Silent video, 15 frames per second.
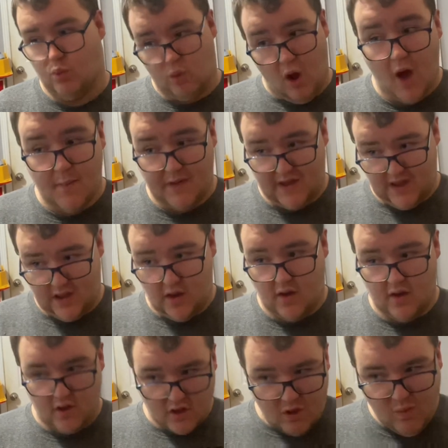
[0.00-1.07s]
Robbie
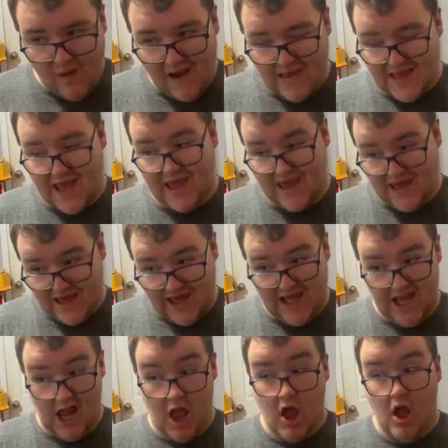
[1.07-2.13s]
Swayze
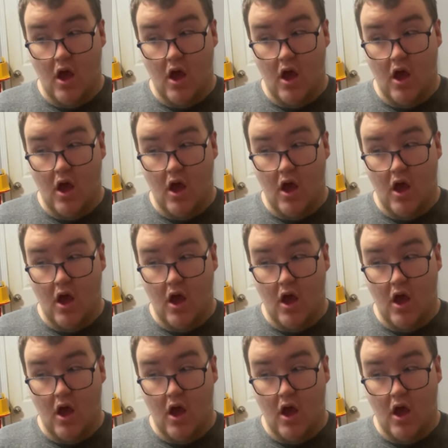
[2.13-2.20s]
King.